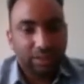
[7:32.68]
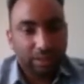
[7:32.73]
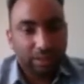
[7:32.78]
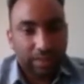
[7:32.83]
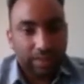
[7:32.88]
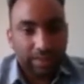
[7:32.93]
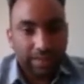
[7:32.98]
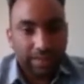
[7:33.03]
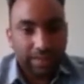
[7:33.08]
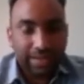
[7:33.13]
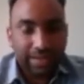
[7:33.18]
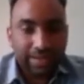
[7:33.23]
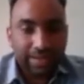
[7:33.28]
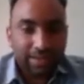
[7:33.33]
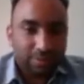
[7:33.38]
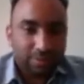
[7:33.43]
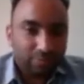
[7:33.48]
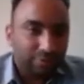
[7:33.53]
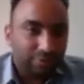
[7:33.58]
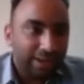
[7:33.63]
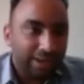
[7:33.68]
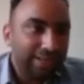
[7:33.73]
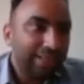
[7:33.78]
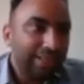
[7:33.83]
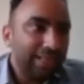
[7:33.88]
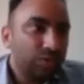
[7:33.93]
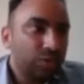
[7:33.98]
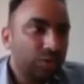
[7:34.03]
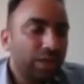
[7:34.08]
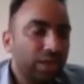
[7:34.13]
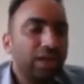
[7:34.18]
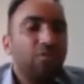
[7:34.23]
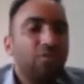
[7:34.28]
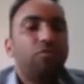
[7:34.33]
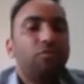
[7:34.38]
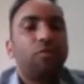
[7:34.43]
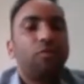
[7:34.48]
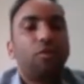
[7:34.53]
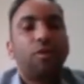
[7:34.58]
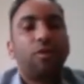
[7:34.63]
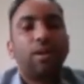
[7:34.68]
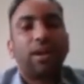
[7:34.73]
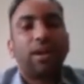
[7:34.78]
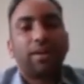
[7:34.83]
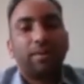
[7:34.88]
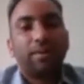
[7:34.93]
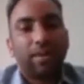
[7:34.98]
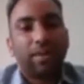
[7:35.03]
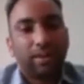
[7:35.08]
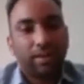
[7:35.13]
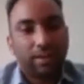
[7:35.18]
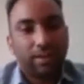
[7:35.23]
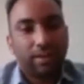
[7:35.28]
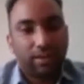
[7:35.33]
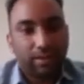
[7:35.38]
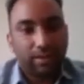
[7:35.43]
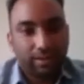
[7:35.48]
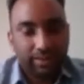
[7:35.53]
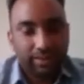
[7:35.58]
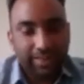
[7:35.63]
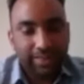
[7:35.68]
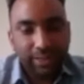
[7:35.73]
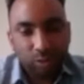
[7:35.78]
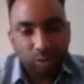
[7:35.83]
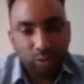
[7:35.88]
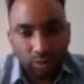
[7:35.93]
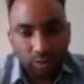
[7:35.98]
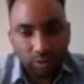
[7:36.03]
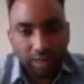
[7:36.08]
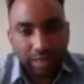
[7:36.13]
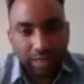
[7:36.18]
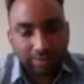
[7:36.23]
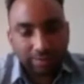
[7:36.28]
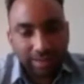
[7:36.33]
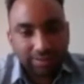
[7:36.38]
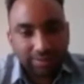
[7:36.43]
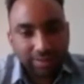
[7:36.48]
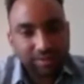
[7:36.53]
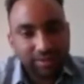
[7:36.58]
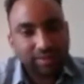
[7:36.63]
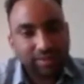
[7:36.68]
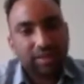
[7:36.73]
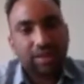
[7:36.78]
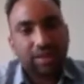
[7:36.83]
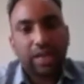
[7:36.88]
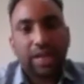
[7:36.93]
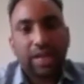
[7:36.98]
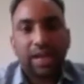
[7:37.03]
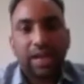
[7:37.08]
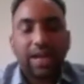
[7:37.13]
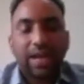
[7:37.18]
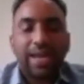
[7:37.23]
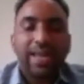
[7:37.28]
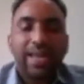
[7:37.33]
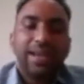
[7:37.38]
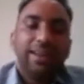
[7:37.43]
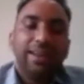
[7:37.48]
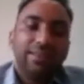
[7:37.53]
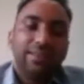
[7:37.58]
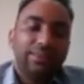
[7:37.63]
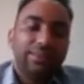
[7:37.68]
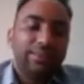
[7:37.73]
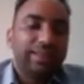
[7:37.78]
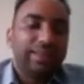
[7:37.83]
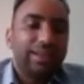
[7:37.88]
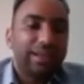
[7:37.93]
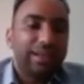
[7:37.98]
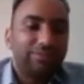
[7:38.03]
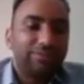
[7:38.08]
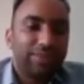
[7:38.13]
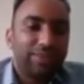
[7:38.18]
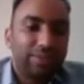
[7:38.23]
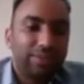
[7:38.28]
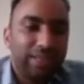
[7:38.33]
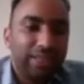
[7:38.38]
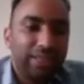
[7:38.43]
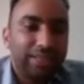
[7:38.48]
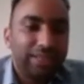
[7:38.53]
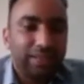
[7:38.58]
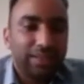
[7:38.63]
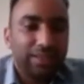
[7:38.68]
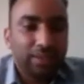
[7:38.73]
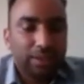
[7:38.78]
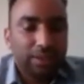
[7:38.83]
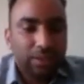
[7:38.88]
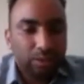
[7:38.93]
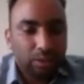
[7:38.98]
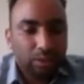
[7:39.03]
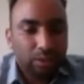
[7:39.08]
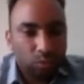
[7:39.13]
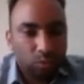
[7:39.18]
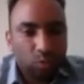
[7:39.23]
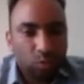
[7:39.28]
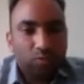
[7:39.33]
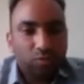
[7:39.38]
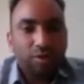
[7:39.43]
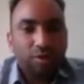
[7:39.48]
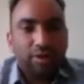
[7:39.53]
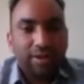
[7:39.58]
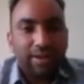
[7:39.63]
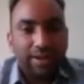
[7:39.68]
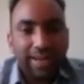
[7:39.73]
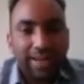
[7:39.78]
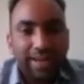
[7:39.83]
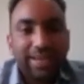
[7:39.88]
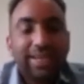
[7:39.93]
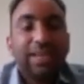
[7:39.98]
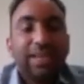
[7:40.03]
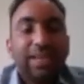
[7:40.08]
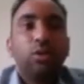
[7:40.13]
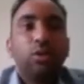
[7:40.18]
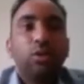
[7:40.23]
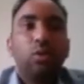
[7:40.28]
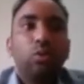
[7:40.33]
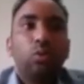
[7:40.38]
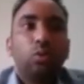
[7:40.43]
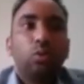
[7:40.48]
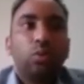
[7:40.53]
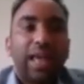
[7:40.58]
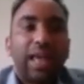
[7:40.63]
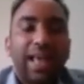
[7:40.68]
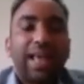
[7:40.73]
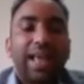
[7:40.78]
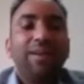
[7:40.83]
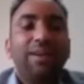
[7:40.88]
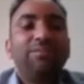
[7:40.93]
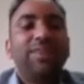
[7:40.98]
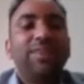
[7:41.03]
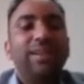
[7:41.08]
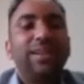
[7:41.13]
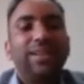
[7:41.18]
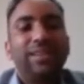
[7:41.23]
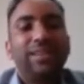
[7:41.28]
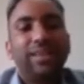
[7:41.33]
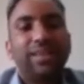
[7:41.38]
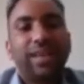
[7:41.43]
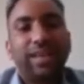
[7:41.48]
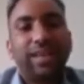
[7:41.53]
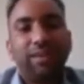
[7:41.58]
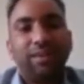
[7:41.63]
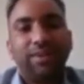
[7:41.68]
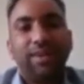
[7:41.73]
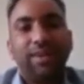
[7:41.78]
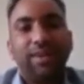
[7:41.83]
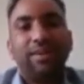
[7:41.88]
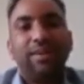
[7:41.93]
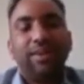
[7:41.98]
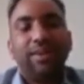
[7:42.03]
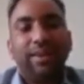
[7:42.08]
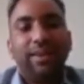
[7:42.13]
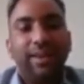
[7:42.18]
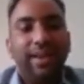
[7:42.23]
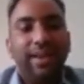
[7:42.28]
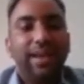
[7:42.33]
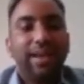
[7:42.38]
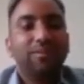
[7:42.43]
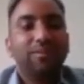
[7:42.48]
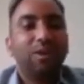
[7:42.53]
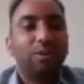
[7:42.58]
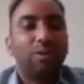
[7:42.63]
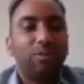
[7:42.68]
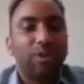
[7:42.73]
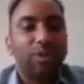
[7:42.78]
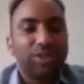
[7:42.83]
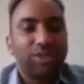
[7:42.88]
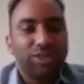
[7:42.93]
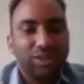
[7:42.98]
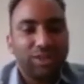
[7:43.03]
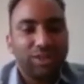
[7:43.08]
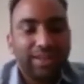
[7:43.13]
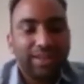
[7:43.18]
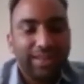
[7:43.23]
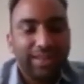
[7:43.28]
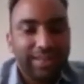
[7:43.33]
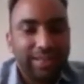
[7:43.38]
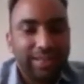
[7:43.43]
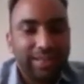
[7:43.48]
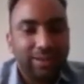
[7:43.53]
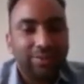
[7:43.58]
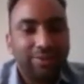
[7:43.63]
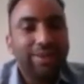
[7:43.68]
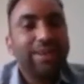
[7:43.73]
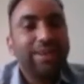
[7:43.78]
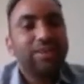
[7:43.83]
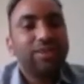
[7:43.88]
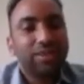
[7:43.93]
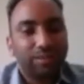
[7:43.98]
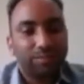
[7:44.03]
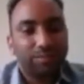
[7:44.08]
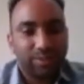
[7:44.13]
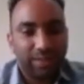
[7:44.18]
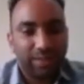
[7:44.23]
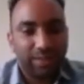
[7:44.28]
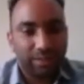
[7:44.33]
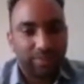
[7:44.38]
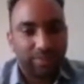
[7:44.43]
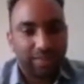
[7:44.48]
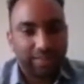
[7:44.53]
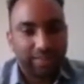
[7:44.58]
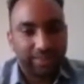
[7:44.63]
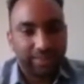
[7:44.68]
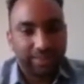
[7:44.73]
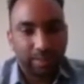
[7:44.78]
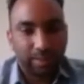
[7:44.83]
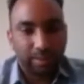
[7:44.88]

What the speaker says: And wetting is done for 10 to 12 hours, and thereafter we go for drying to have that desirable level of moisture in our substrate material.